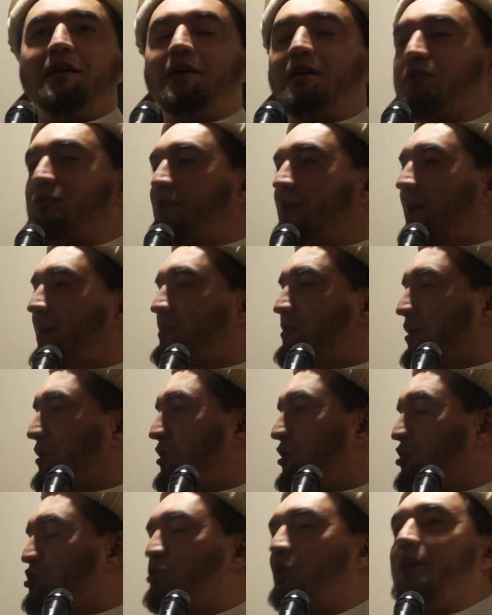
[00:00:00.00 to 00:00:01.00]
He
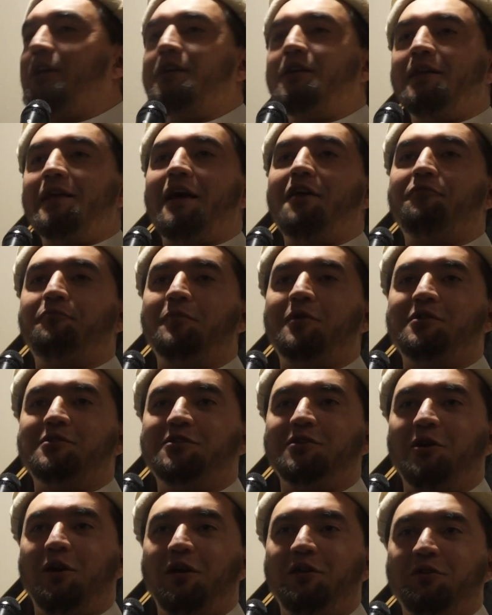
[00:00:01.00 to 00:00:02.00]
created you so He can have
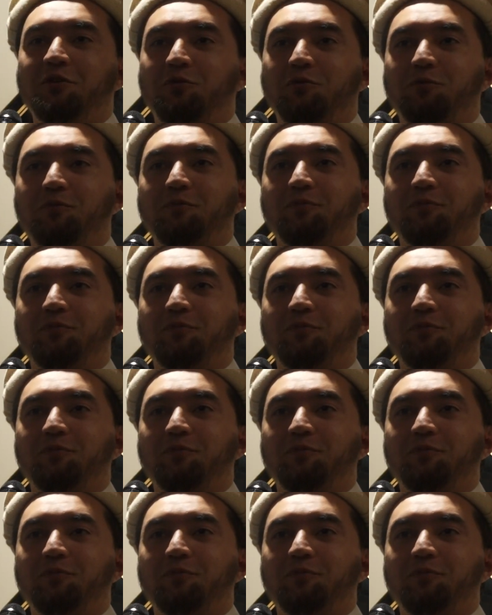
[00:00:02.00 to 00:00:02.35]
mercy on you.